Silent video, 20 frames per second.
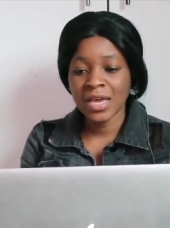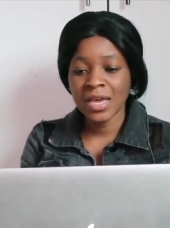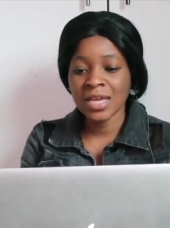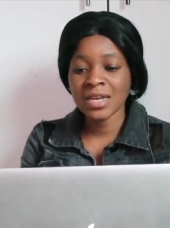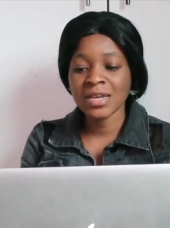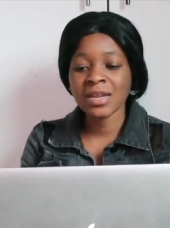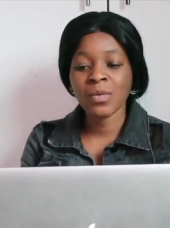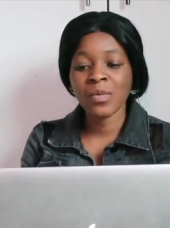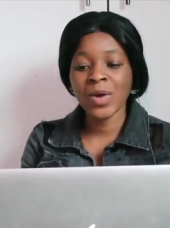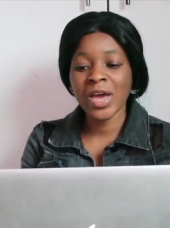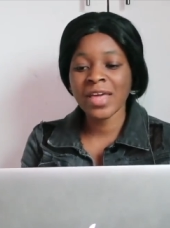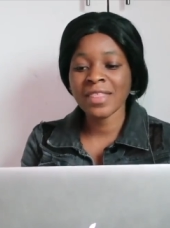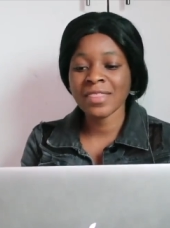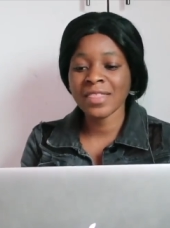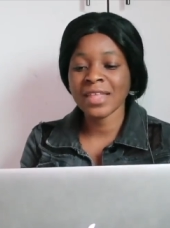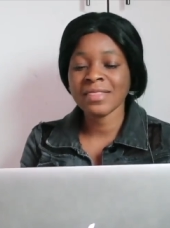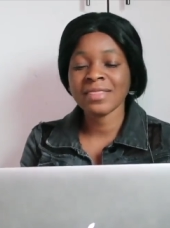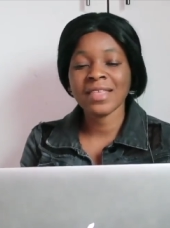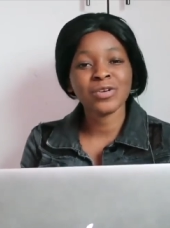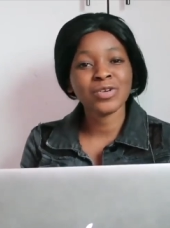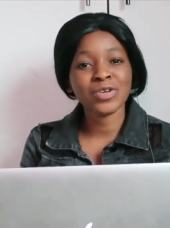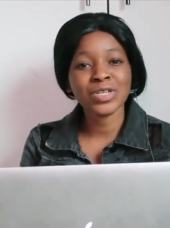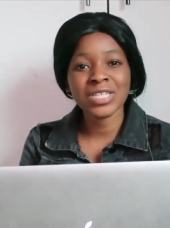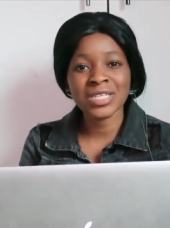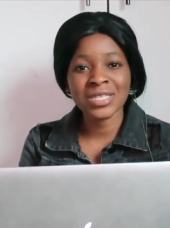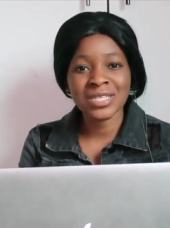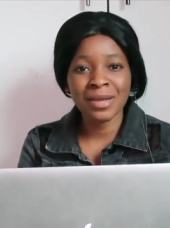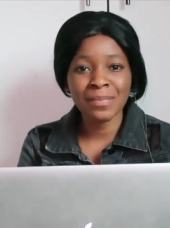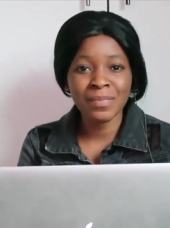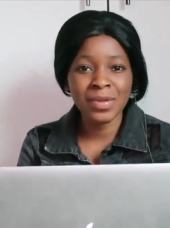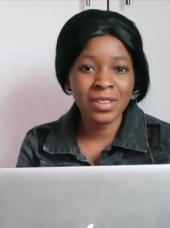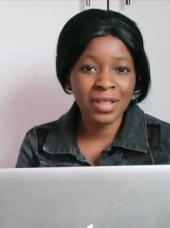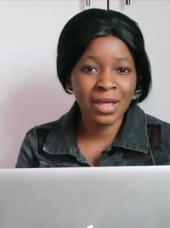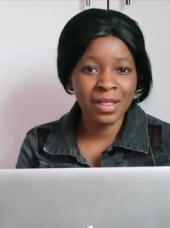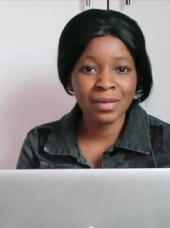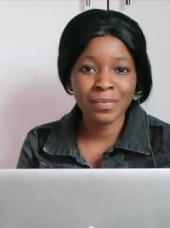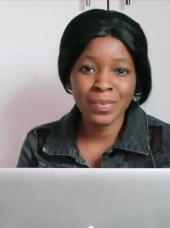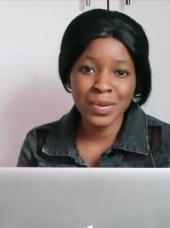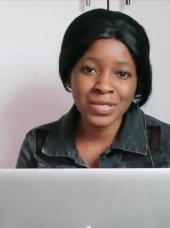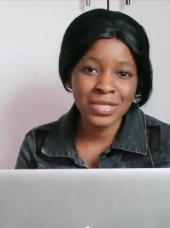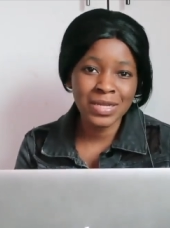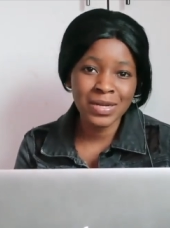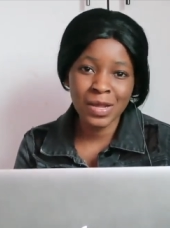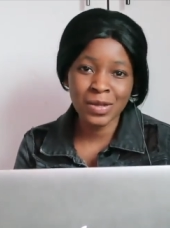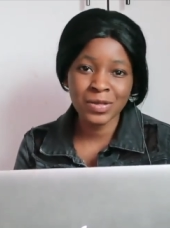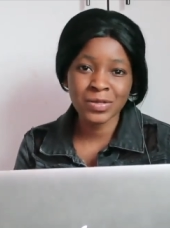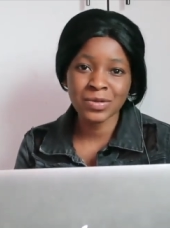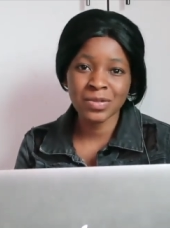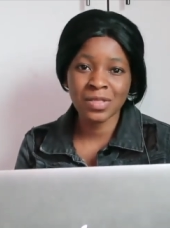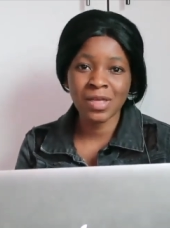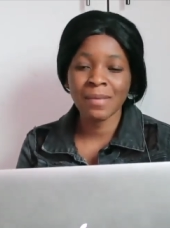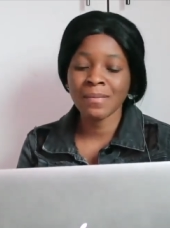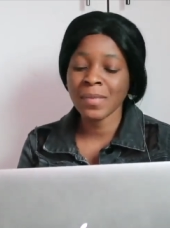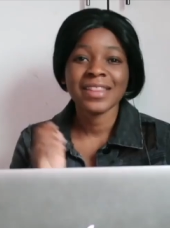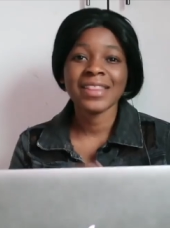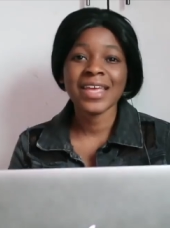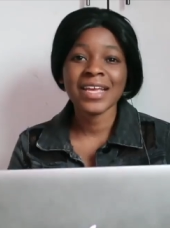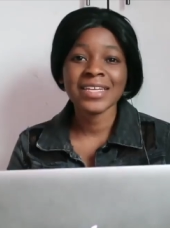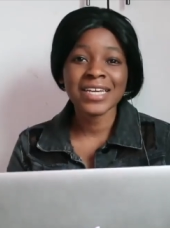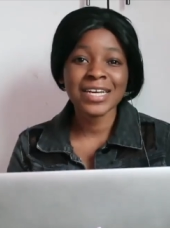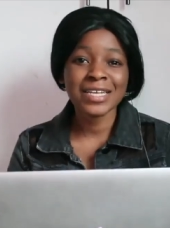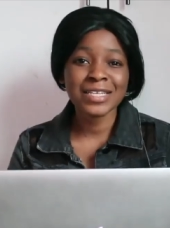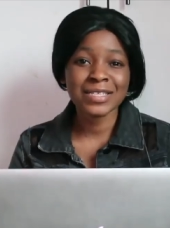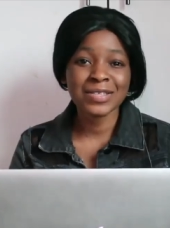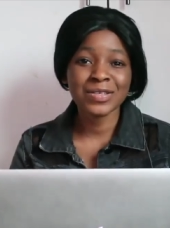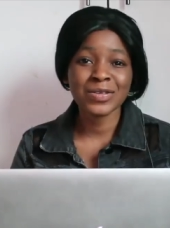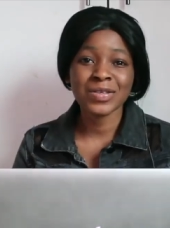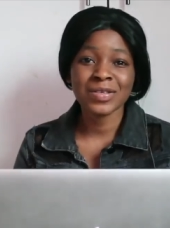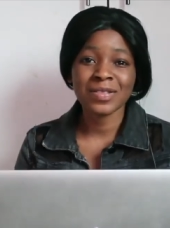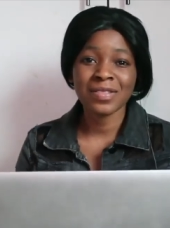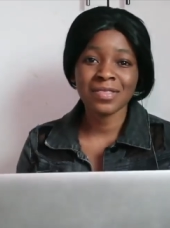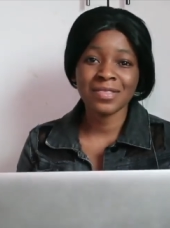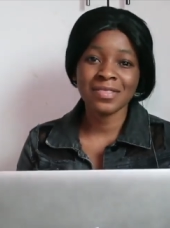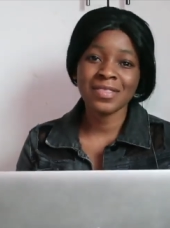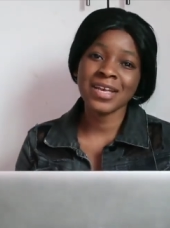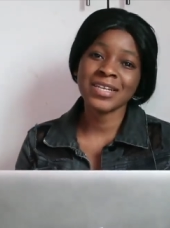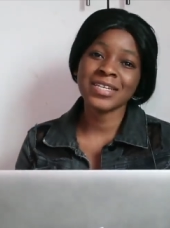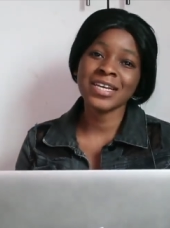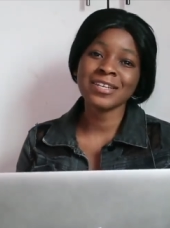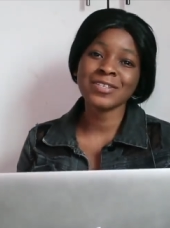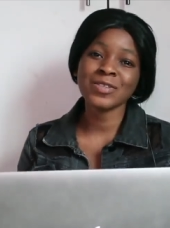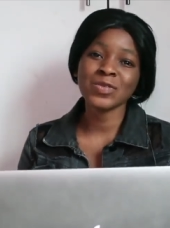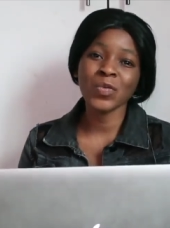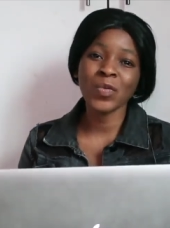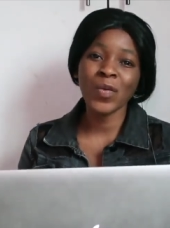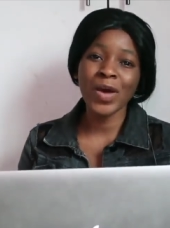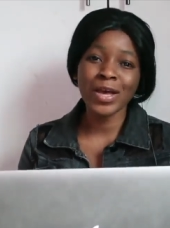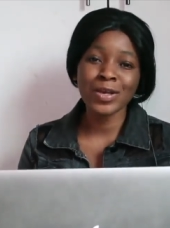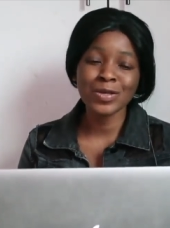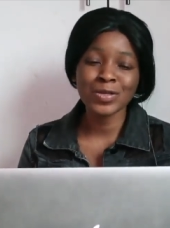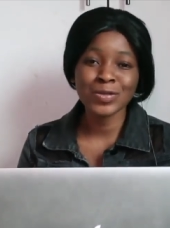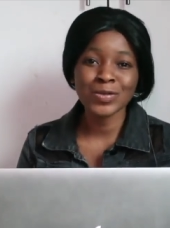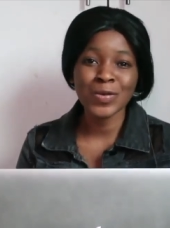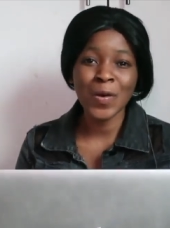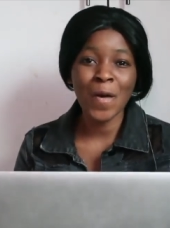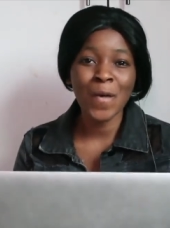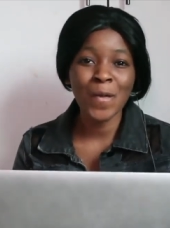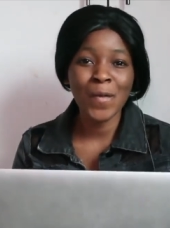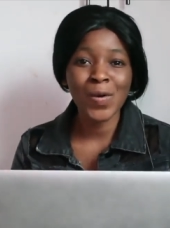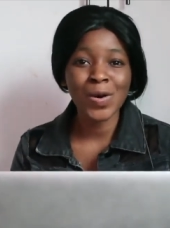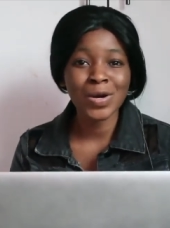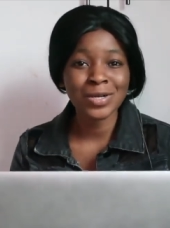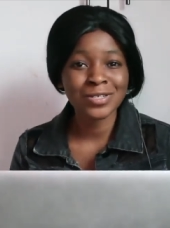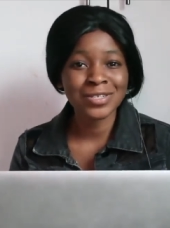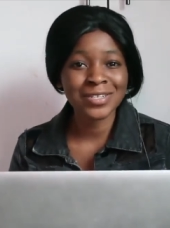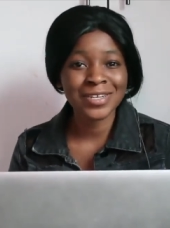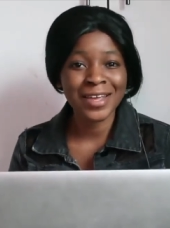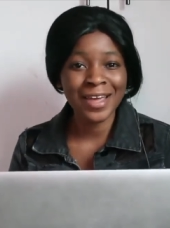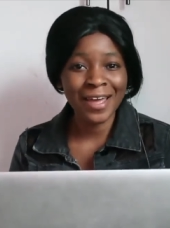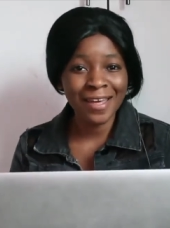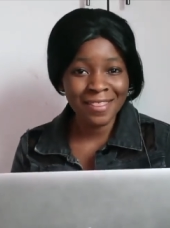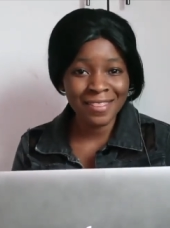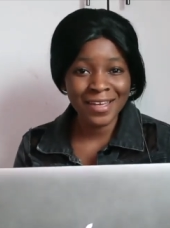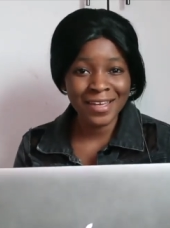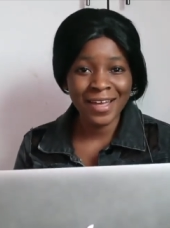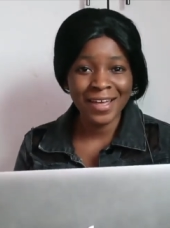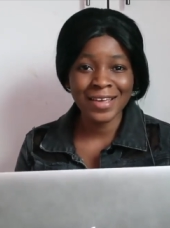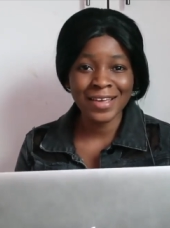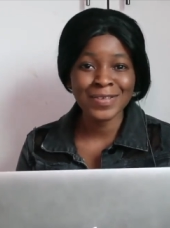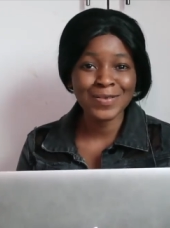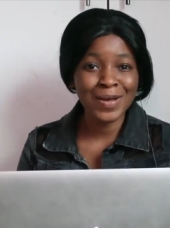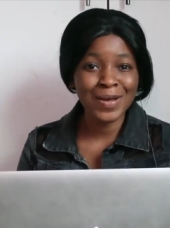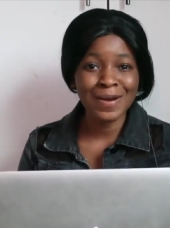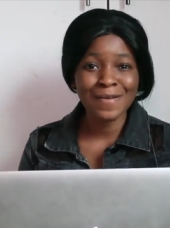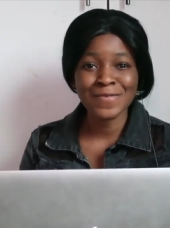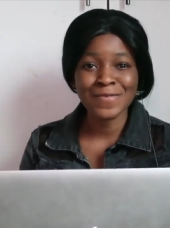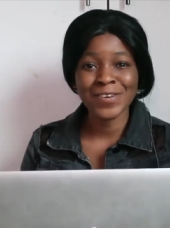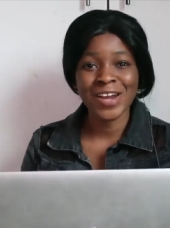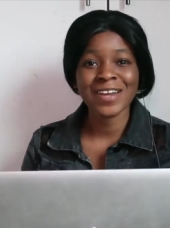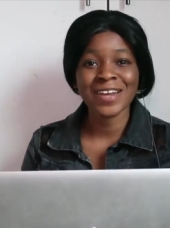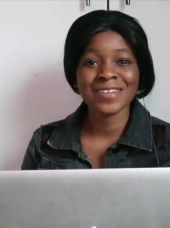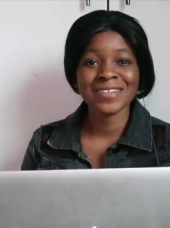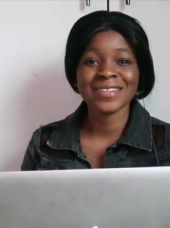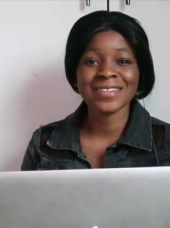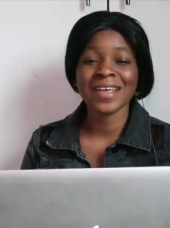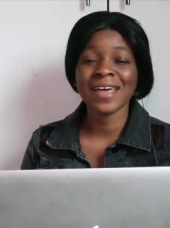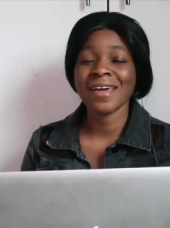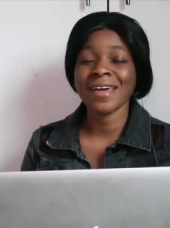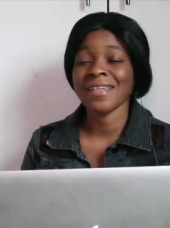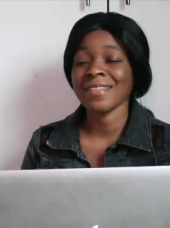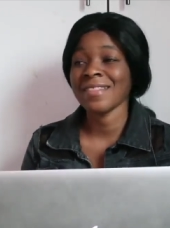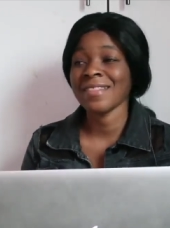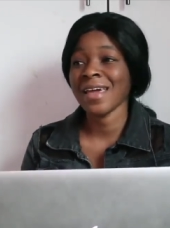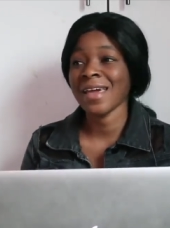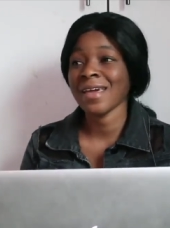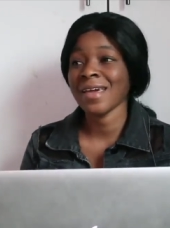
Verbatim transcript: in a way that they're not disturbing the other person next to them. They just work so well together is what I'm trying to say.